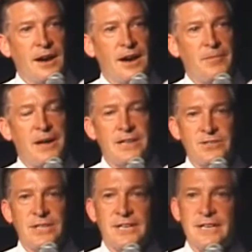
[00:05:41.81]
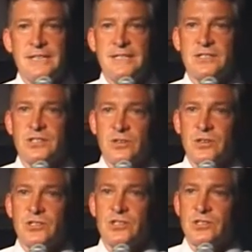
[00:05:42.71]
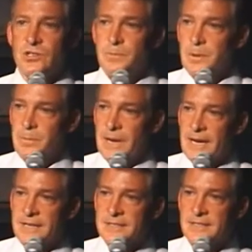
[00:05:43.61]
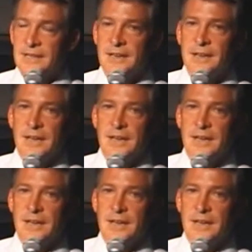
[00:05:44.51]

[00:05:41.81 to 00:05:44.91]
196 donors to super PACs